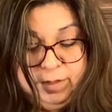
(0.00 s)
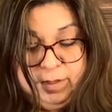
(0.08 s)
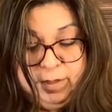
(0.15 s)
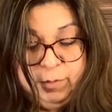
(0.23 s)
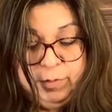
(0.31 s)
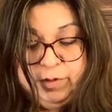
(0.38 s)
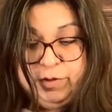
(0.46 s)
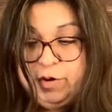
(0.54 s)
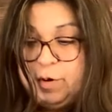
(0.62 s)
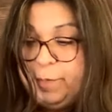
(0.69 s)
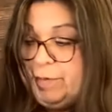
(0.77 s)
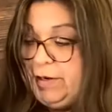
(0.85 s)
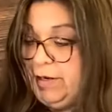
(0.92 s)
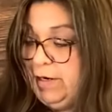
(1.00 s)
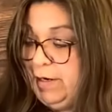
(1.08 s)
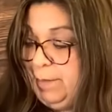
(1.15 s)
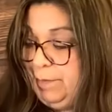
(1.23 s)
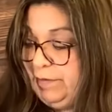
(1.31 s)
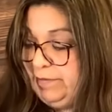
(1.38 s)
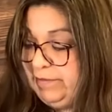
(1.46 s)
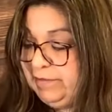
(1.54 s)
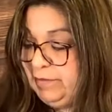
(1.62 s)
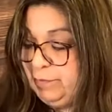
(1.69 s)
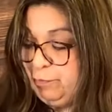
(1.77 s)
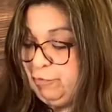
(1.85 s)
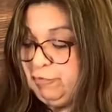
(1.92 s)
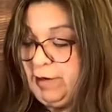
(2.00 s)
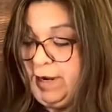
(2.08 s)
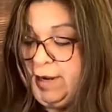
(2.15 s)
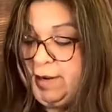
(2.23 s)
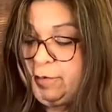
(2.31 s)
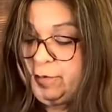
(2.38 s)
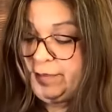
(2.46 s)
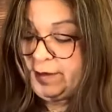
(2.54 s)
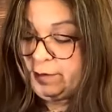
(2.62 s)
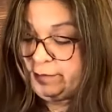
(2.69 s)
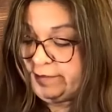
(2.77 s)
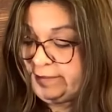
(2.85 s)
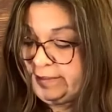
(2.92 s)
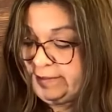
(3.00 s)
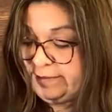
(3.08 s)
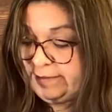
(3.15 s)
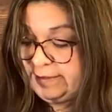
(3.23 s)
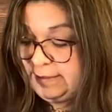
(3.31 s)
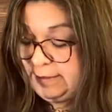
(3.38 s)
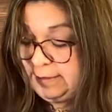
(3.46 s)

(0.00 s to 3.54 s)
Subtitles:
When you open it up, it says, "Pray without ceasing."